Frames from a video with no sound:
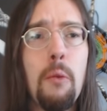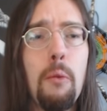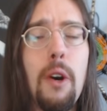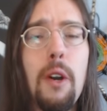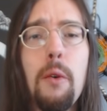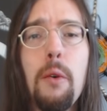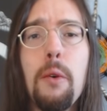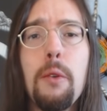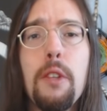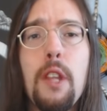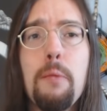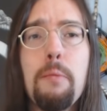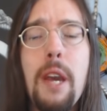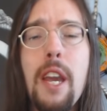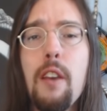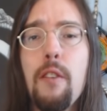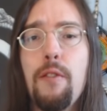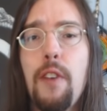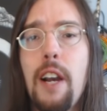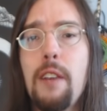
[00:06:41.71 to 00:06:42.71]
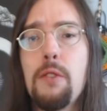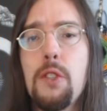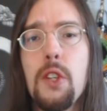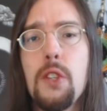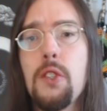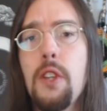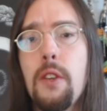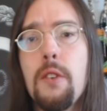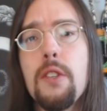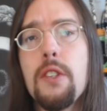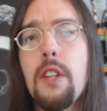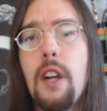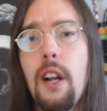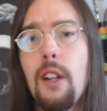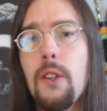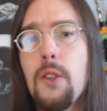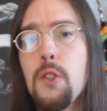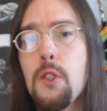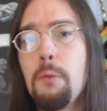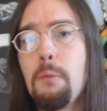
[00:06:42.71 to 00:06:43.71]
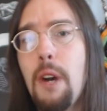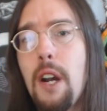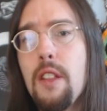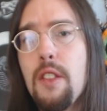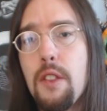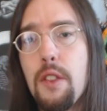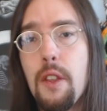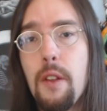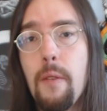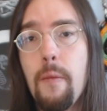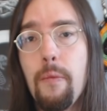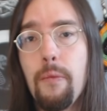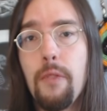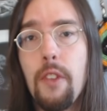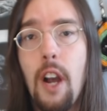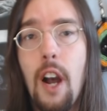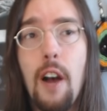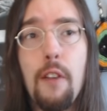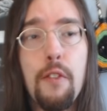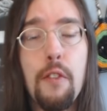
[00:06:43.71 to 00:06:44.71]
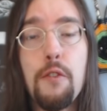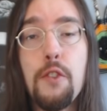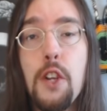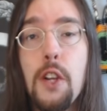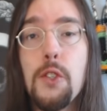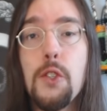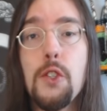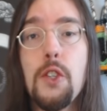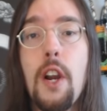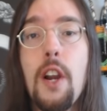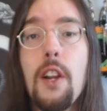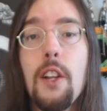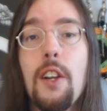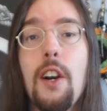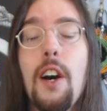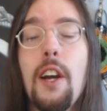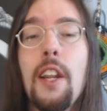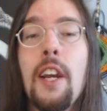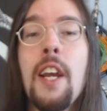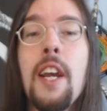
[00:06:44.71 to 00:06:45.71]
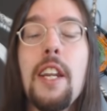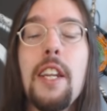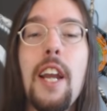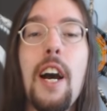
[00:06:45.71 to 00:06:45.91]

What would they make? Five, six hundred dollars a month off of just Sargon.